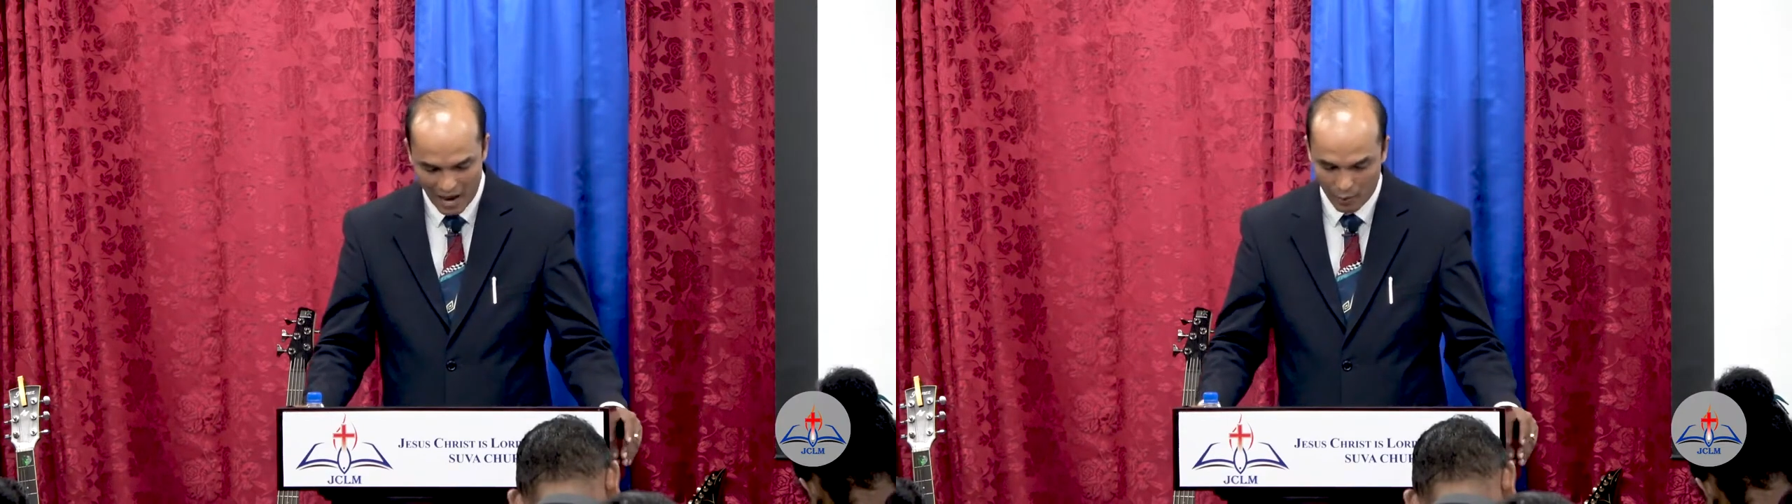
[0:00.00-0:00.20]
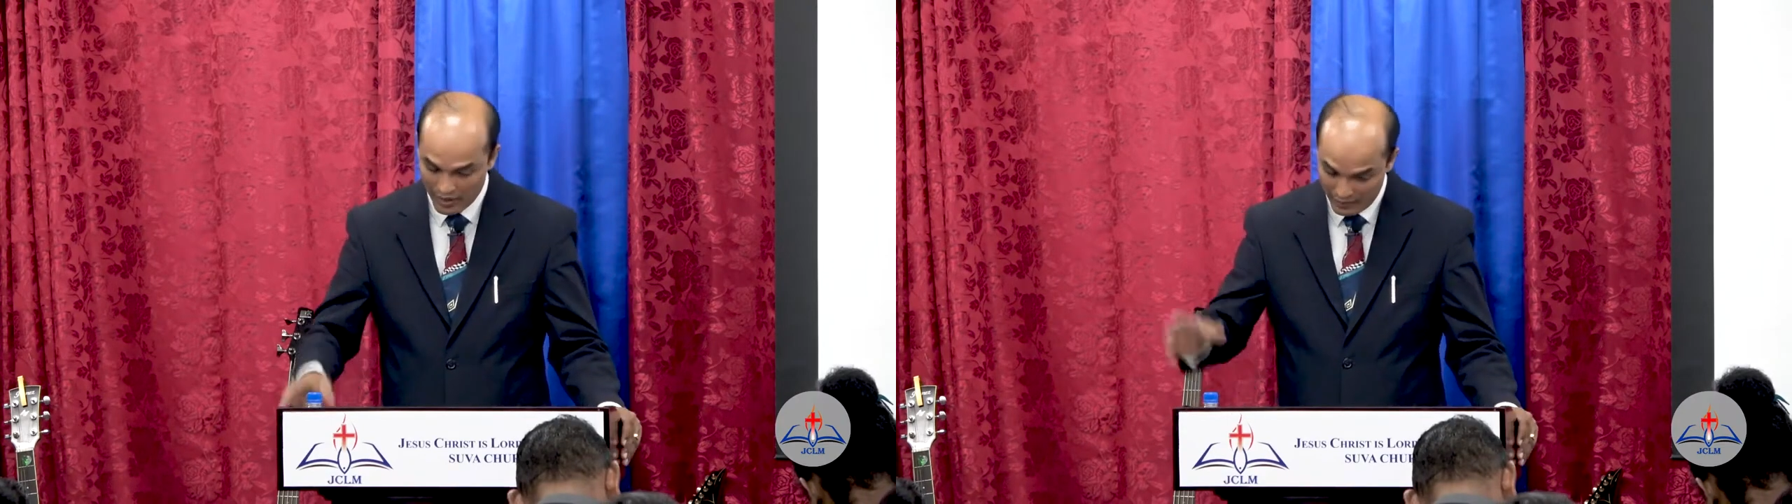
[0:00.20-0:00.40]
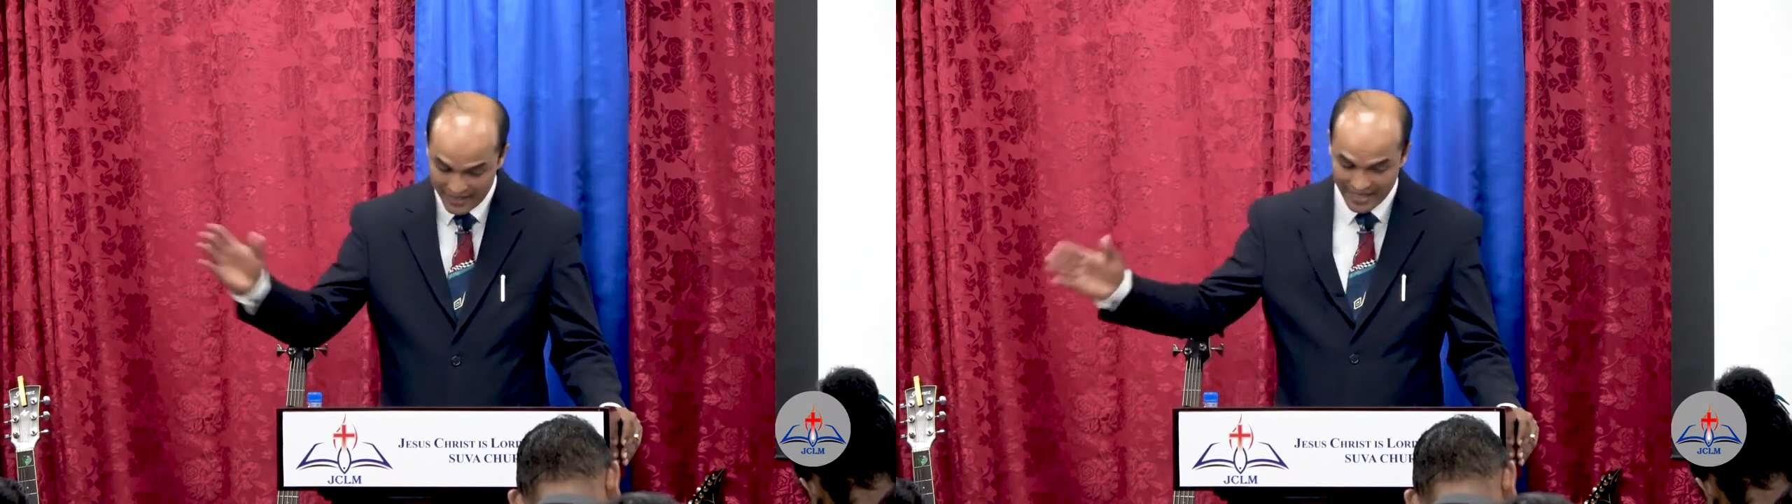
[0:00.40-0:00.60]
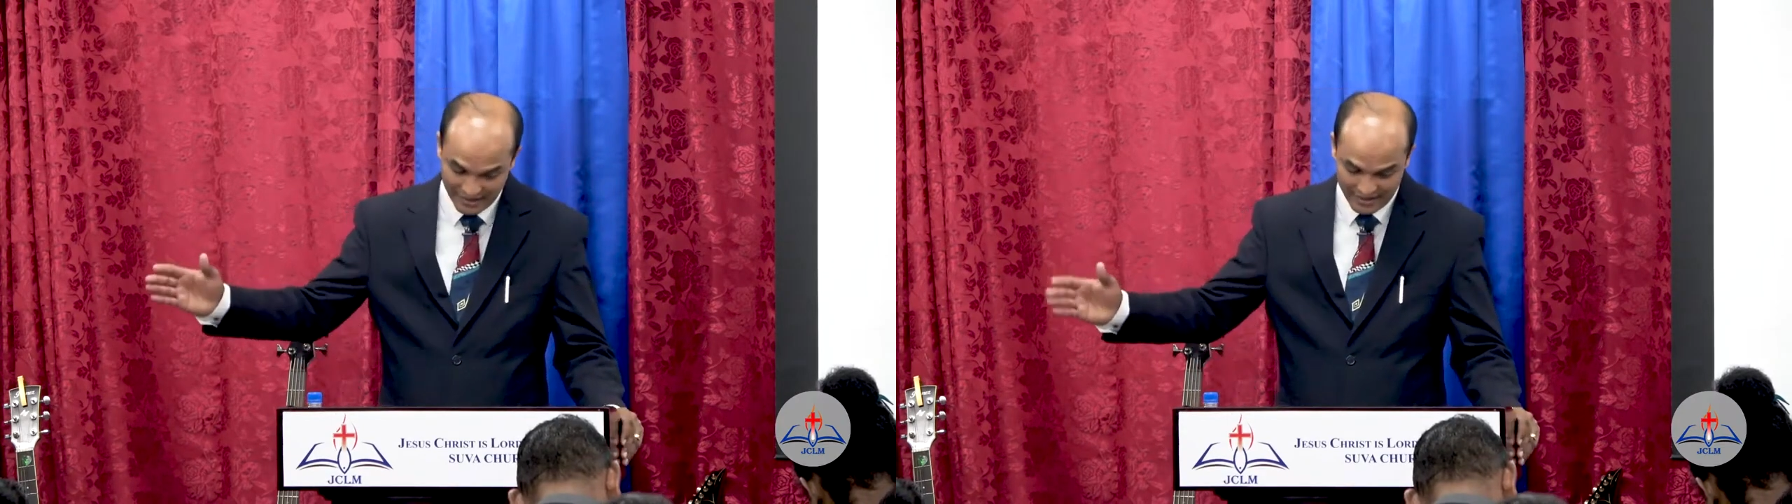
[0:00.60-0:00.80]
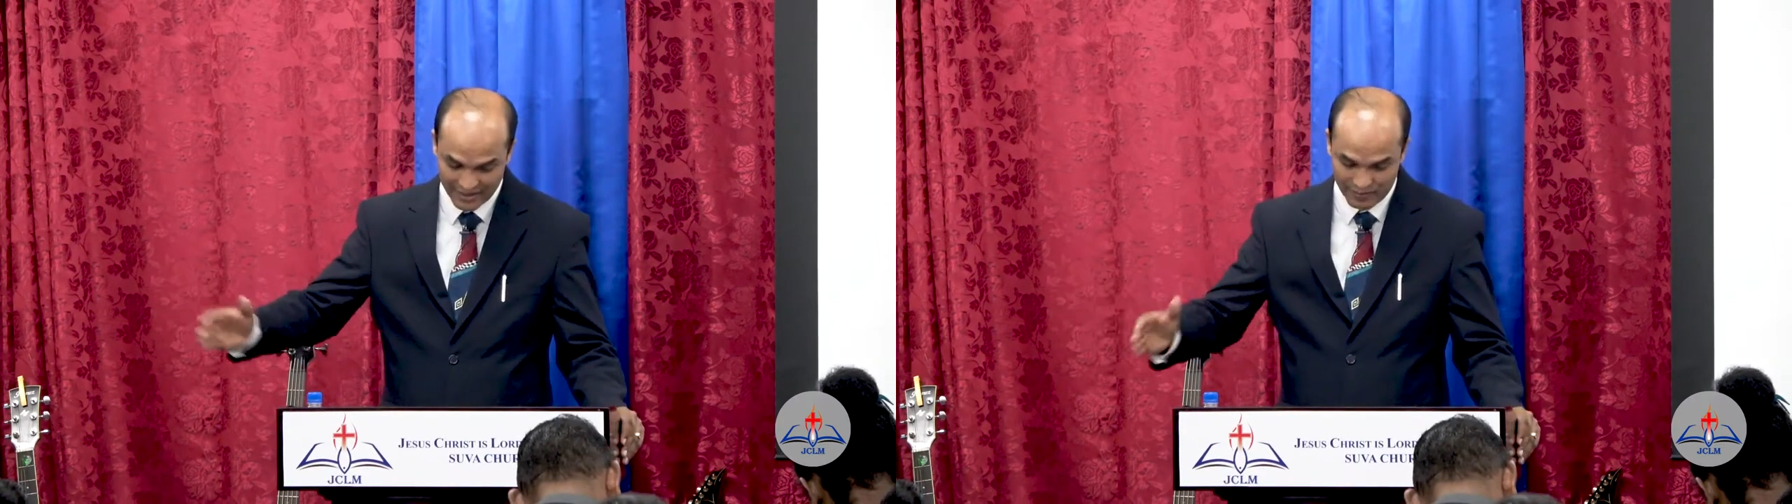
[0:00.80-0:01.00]
We
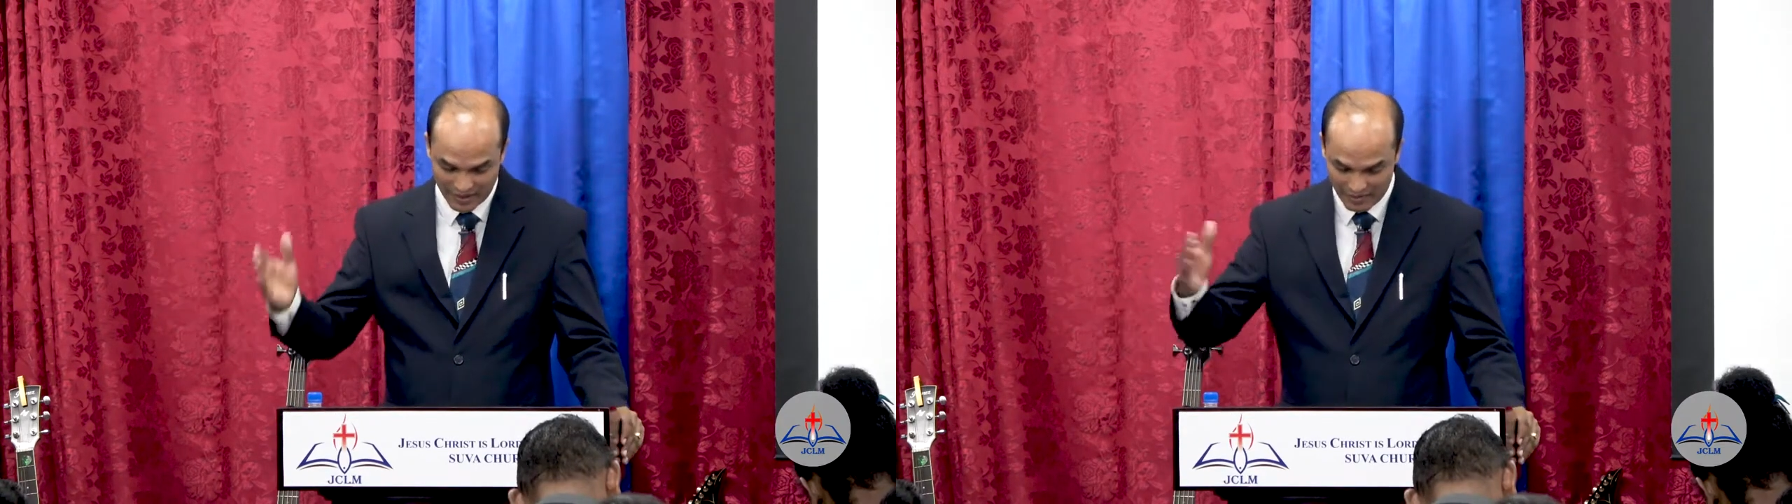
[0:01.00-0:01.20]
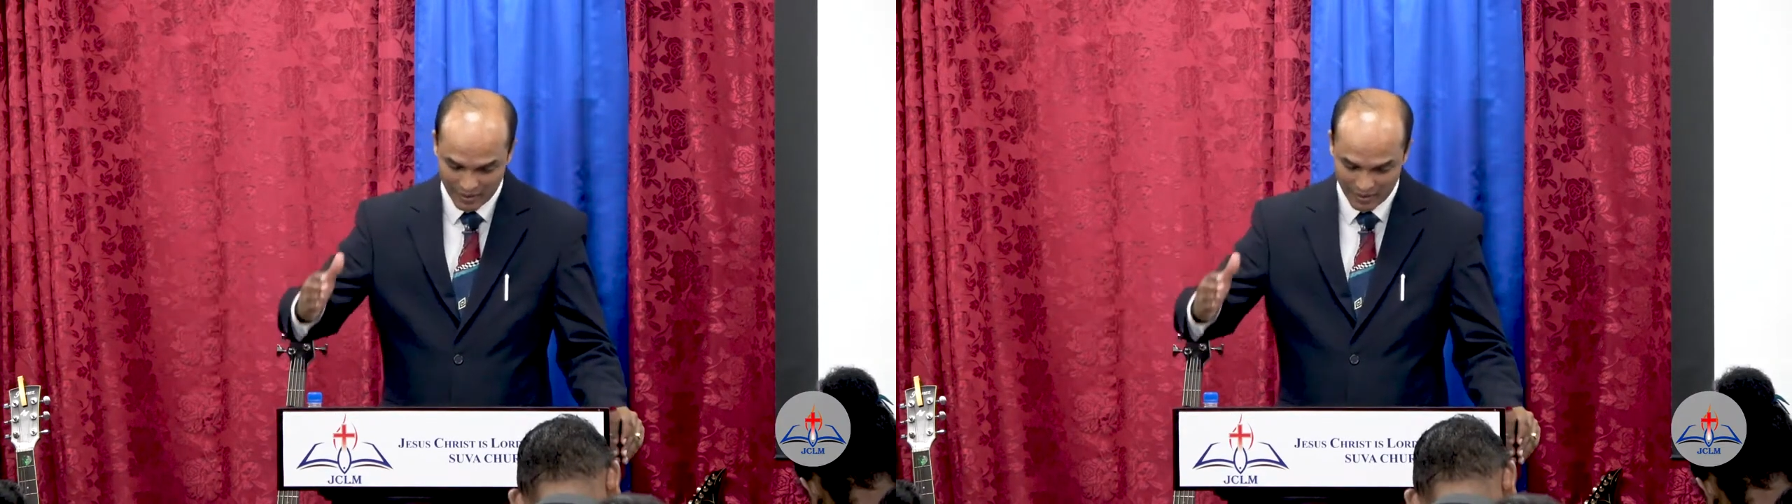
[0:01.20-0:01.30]
did this, but I'm